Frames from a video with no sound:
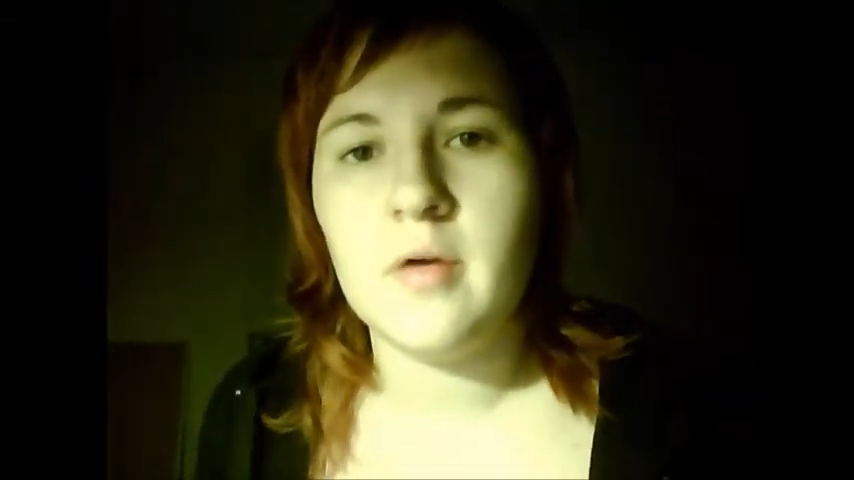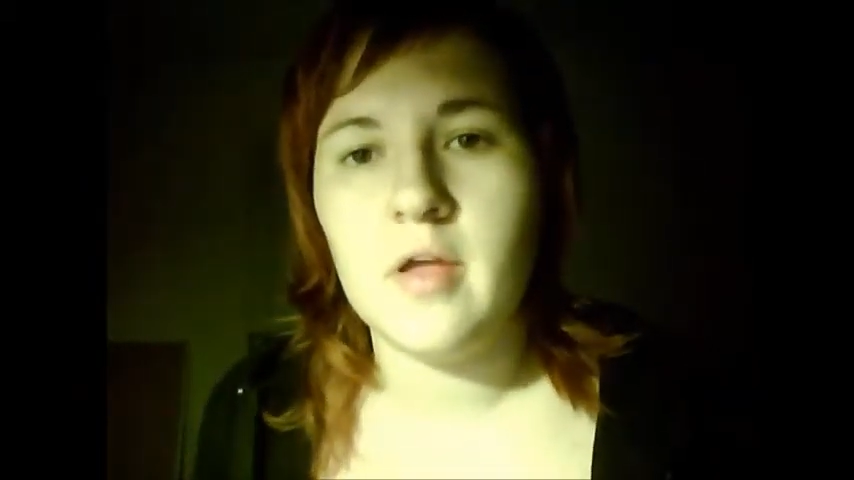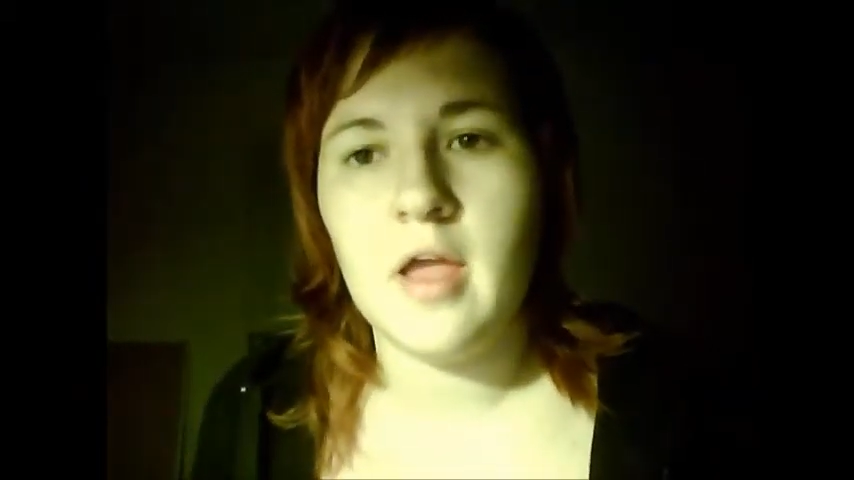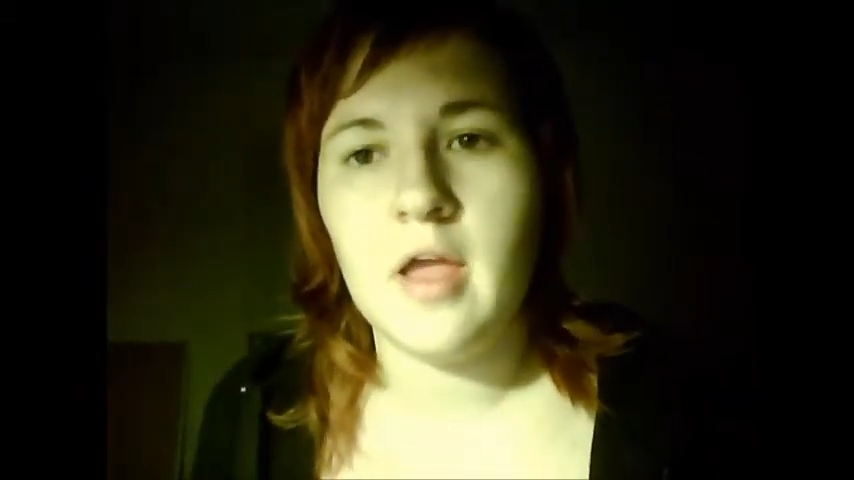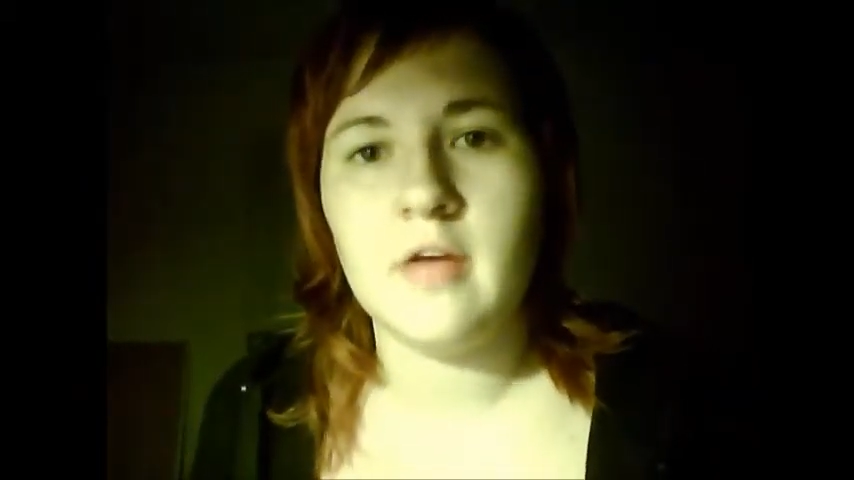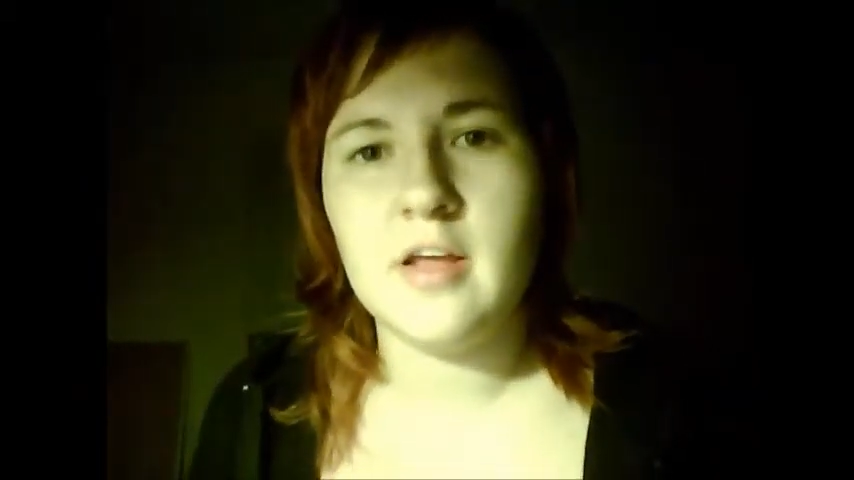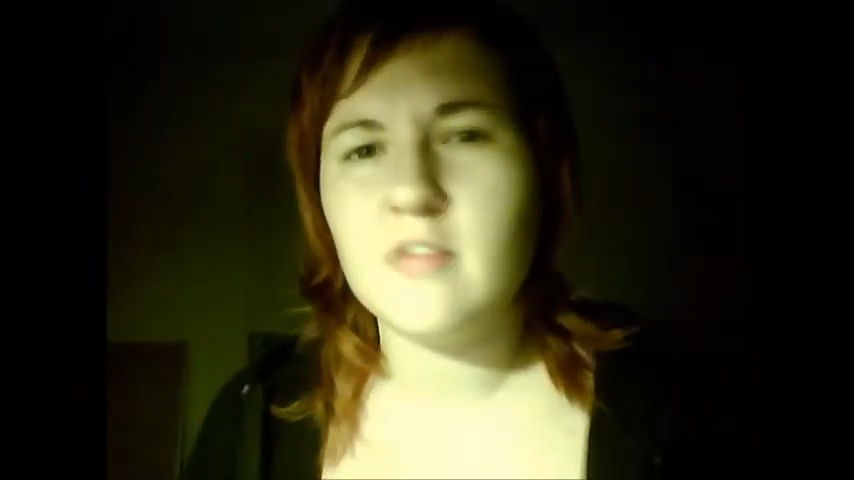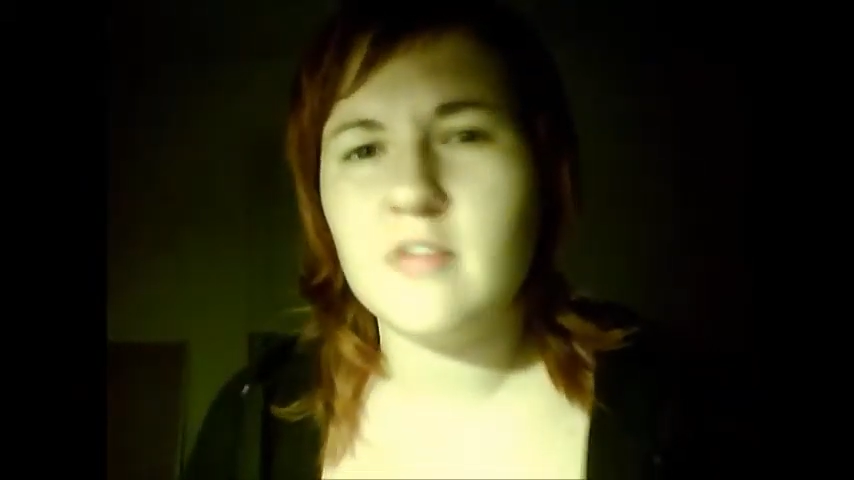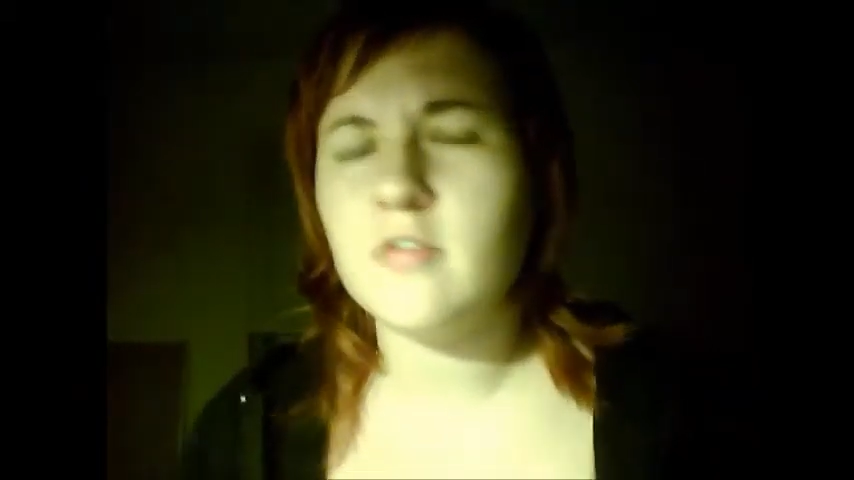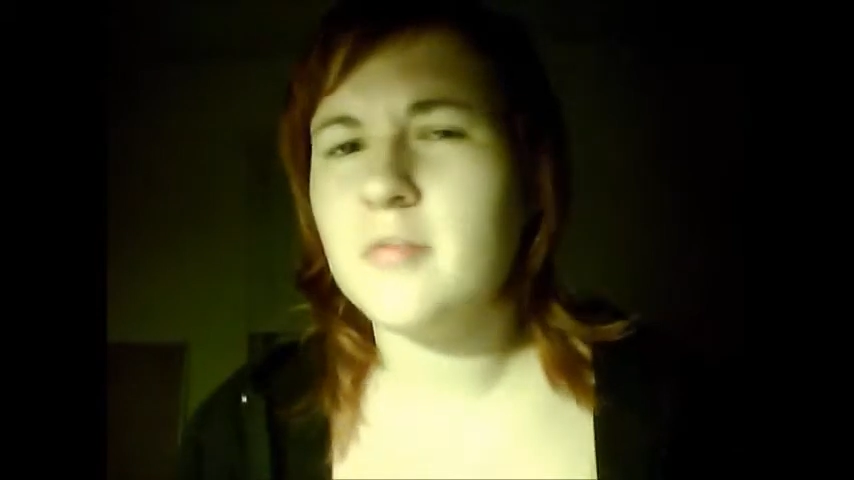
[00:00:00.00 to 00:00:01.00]
and
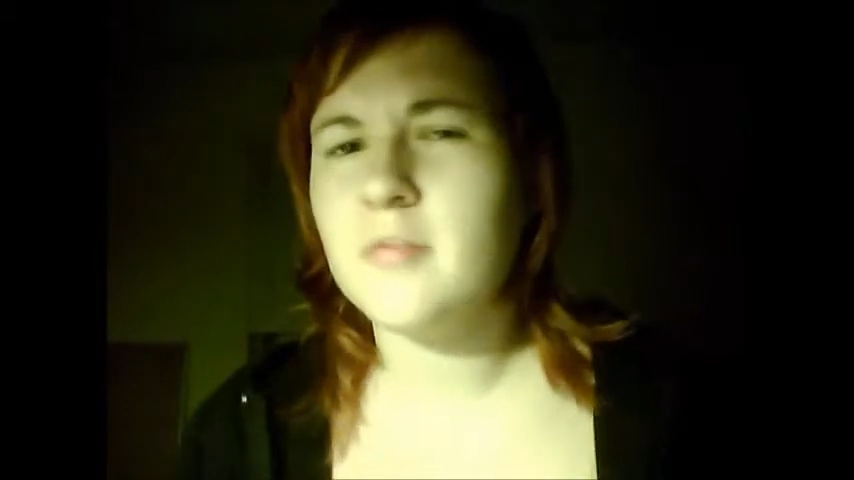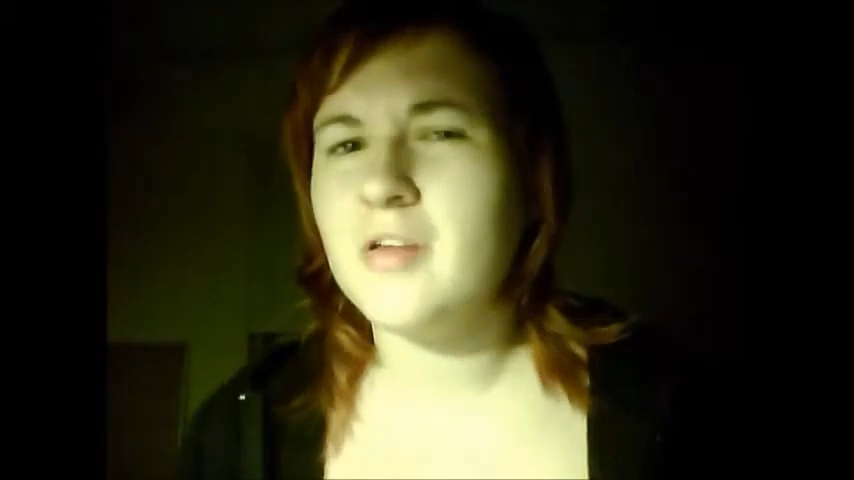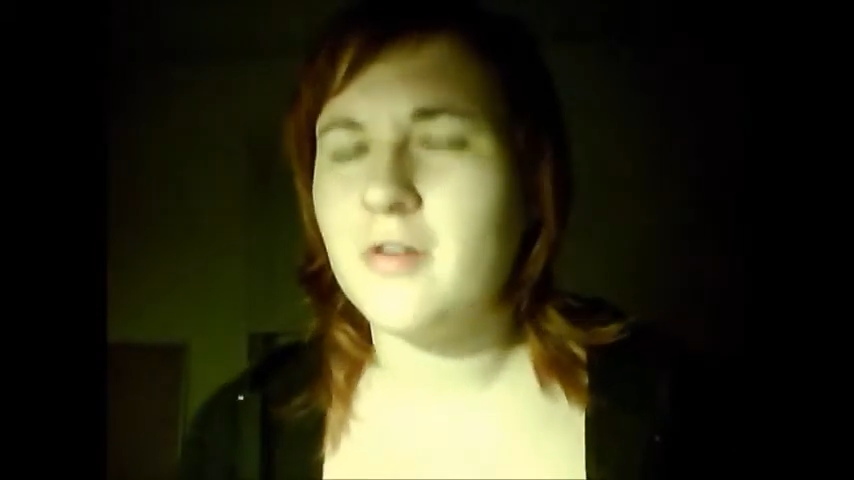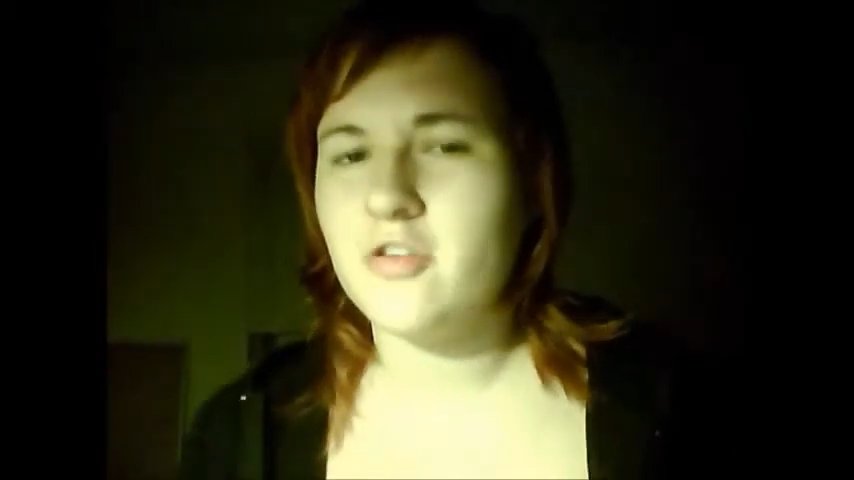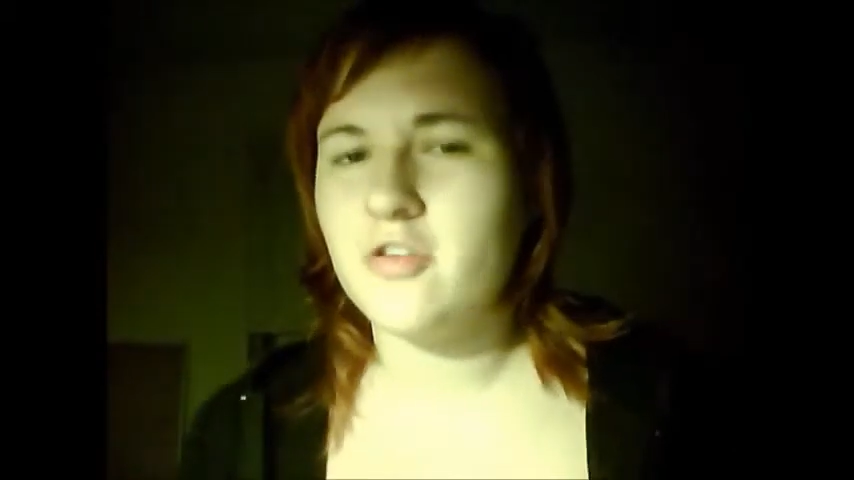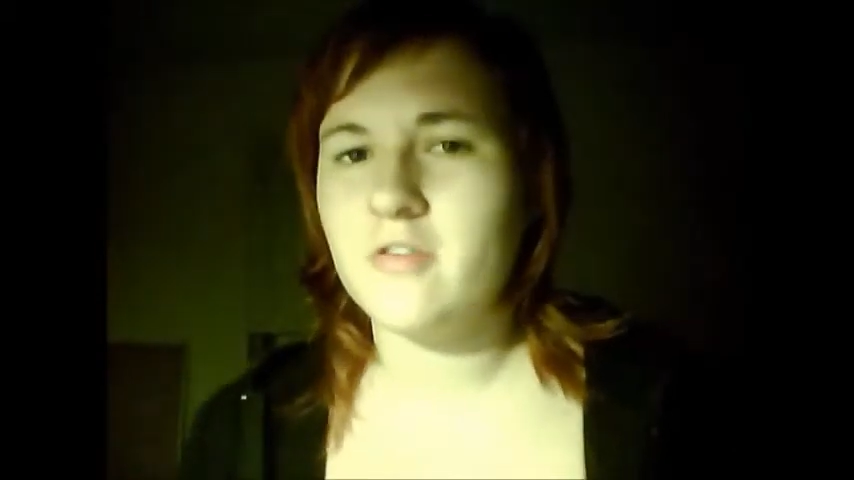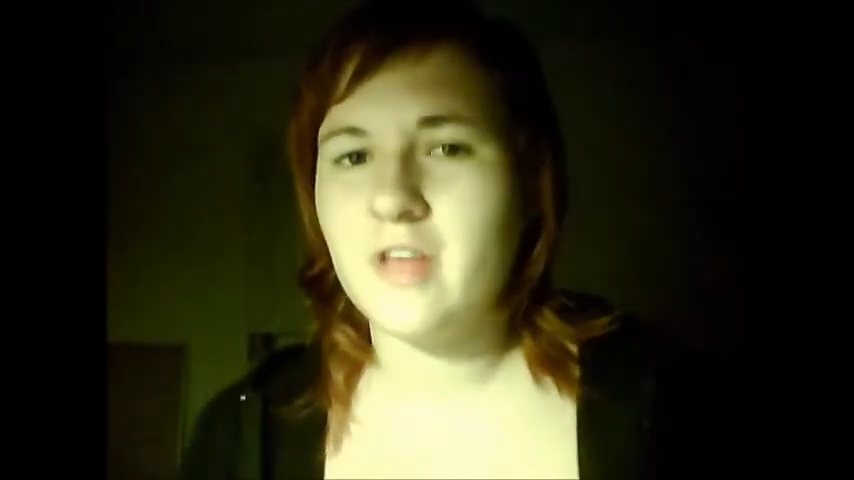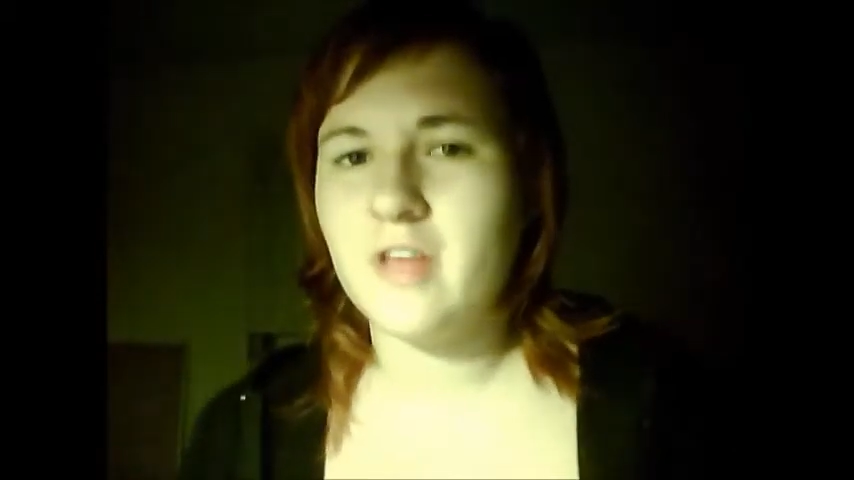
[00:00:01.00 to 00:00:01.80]
answer some of the questions